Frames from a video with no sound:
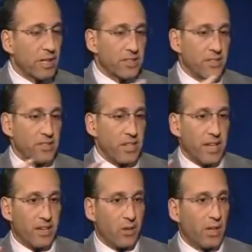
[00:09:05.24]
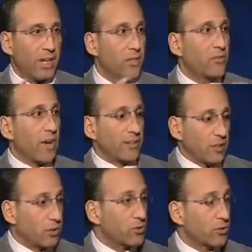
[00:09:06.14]
to say, okay, you've gotten the
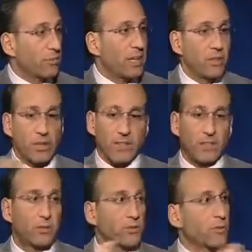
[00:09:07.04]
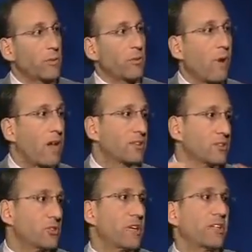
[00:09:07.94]
clues from me, you got the clues from the
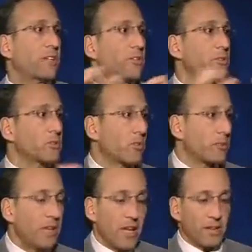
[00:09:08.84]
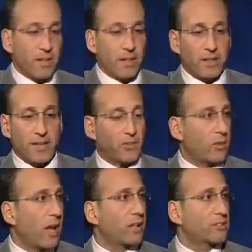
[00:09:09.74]
neurologist, you got the clues from the
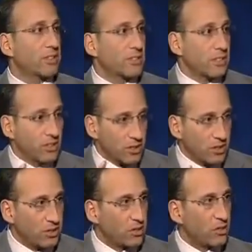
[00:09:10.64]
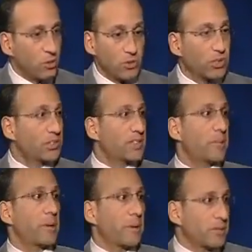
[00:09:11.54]
endocrinologist. Who's going to see the
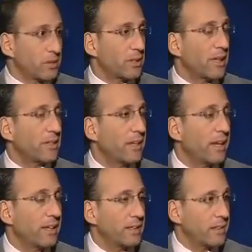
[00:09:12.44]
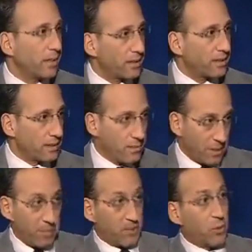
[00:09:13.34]
big picture? And the
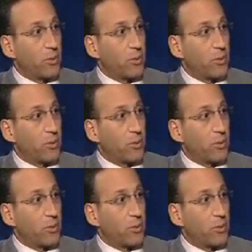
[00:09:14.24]
big picture